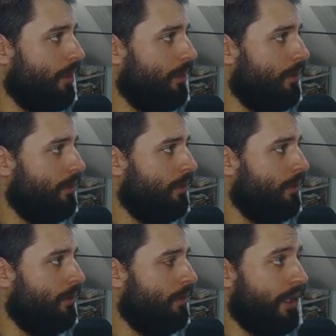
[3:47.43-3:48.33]

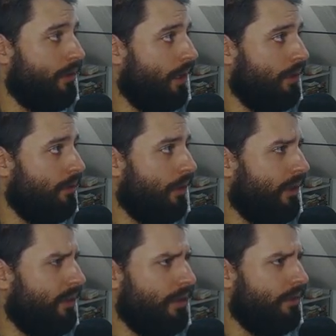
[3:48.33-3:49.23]
uh, and and I
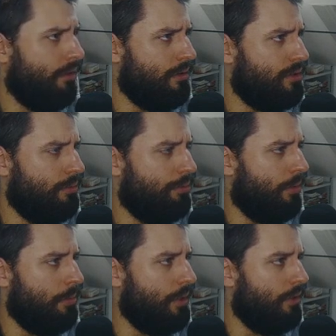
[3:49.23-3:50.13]
think also
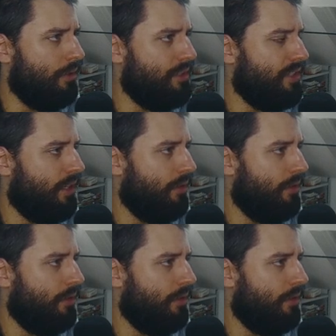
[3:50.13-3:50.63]
probably all these